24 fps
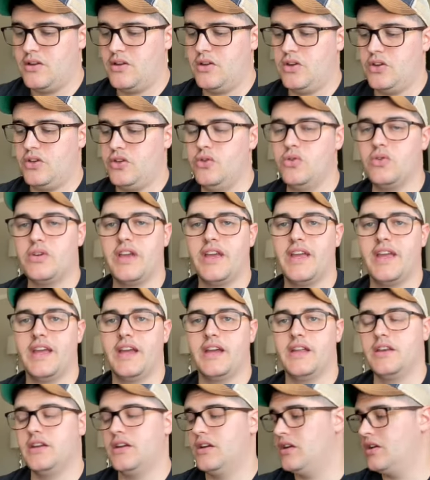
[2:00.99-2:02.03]
You
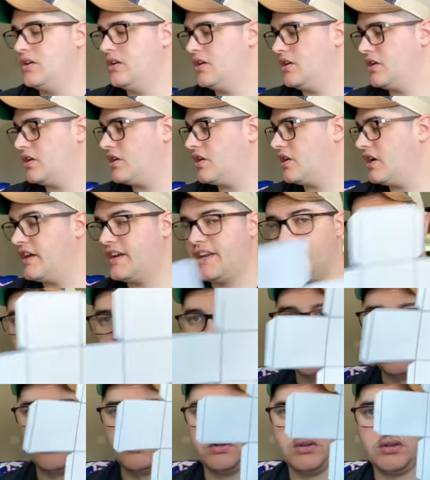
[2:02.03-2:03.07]
can cut it
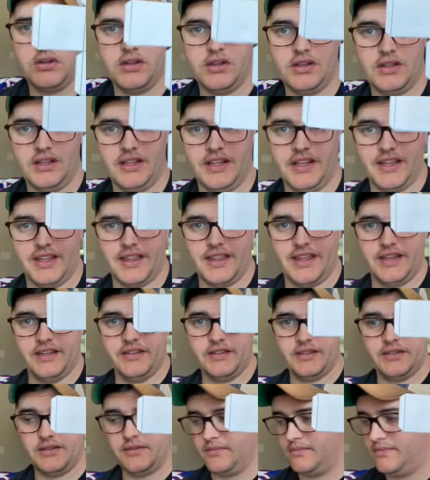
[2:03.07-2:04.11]
out like
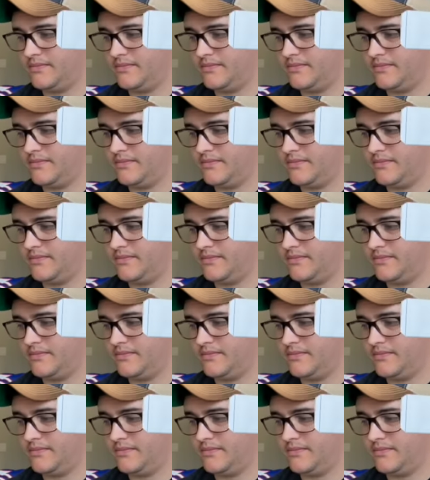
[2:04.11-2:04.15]
this.